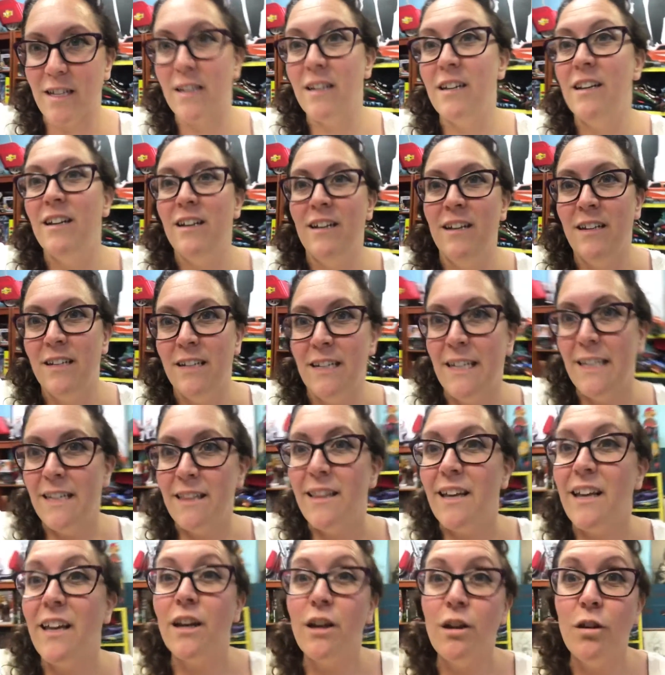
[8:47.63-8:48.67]
And
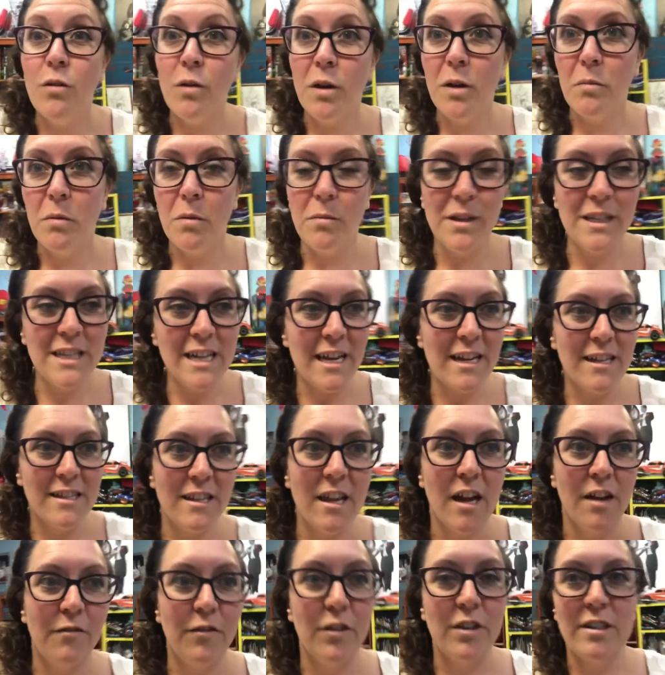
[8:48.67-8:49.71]
they get annoyed when we say it's
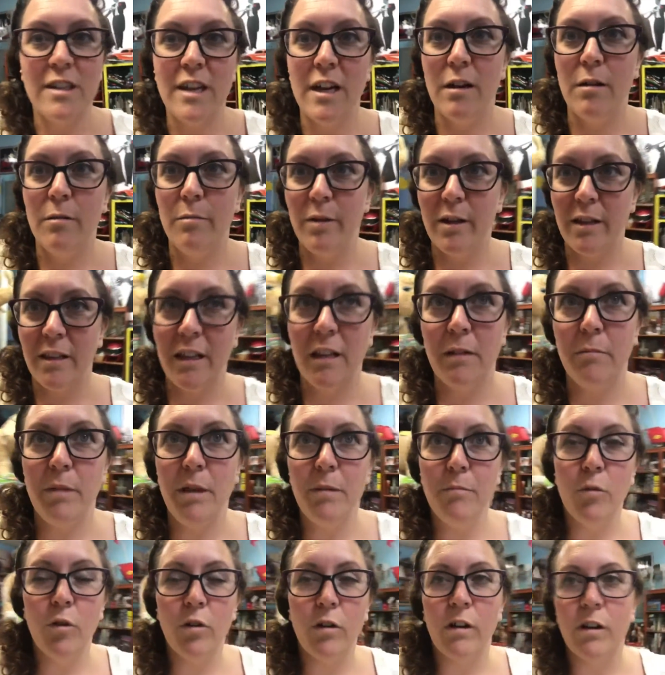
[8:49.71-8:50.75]
not for sale, but they'd
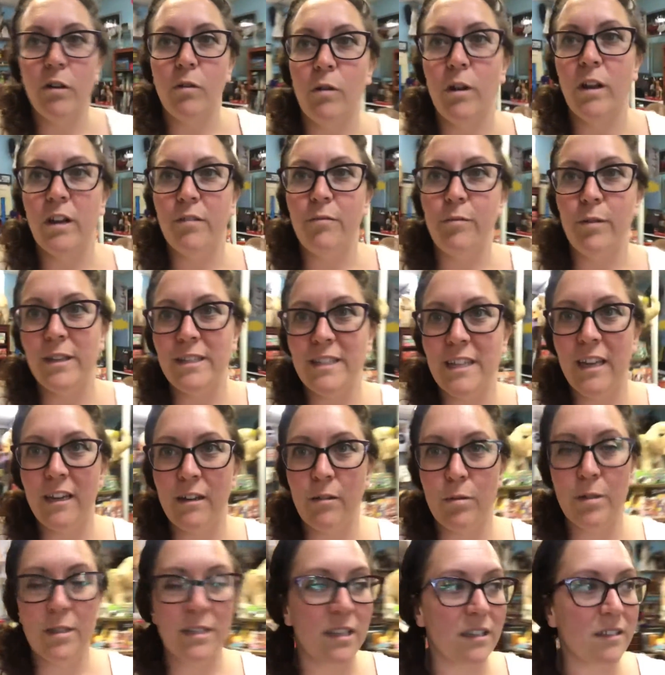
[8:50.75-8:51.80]
be more annoyed if we said
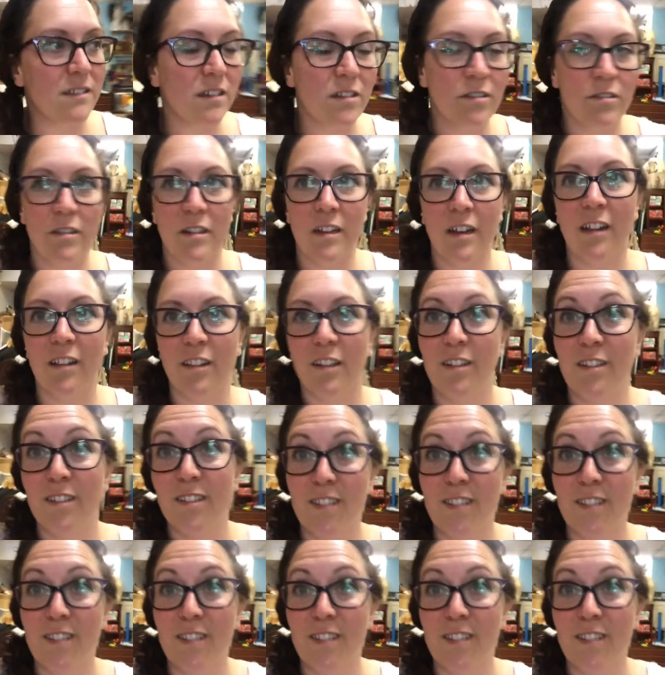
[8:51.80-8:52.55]
it was $600.